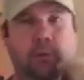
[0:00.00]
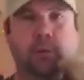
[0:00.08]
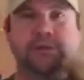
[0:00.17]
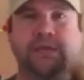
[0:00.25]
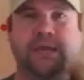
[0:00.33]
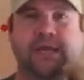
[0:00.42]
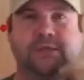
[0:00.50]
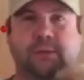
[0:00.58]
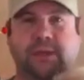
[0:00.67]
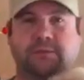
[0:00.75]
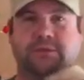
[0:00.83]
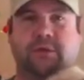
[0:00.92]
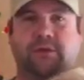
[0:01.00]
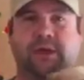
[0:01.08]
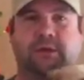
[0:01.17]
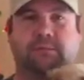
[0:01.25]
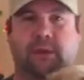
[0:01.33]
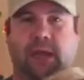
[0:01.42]
We'll see you next week. Till
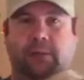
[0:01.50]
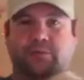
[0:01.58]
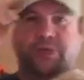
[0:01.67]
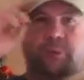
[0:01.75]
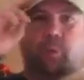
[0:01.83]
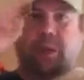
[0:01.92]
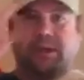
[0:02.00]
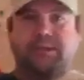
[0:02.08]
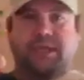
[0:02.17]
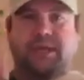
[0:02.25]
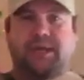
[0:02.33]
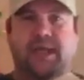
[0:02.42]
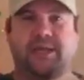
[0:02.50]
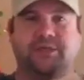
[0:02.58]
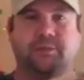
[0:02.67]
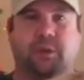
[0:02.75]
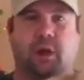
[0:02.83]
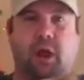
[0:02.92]
then, I'm Jim Quick. See you today at
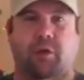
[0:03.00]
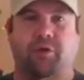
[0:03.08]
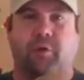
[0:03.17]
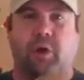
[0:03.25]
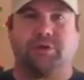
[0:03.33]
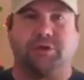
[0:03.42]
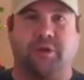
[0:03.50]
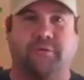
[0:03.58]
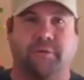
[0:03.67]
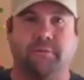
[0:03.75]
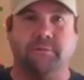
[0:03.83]
2 o'clock on the crossover.